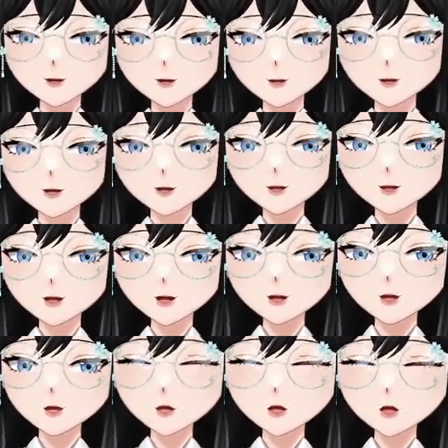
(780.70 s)
inside its
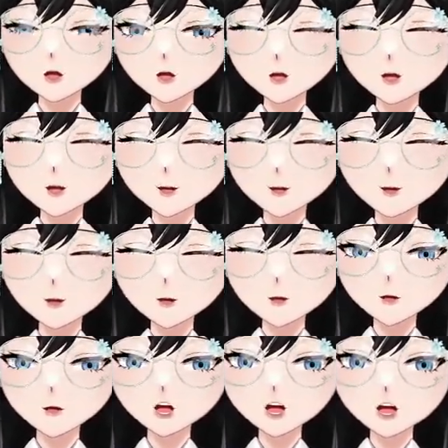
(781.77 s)
core, it's the
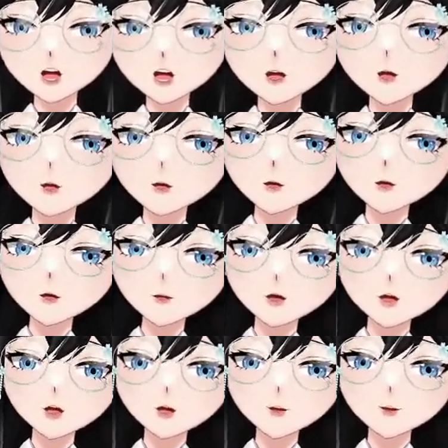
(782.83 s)
2A, 2B,
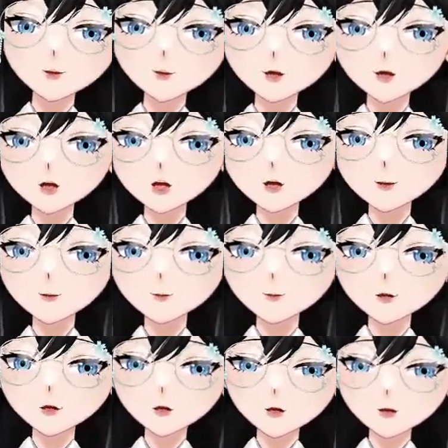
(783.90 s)
3, and 4.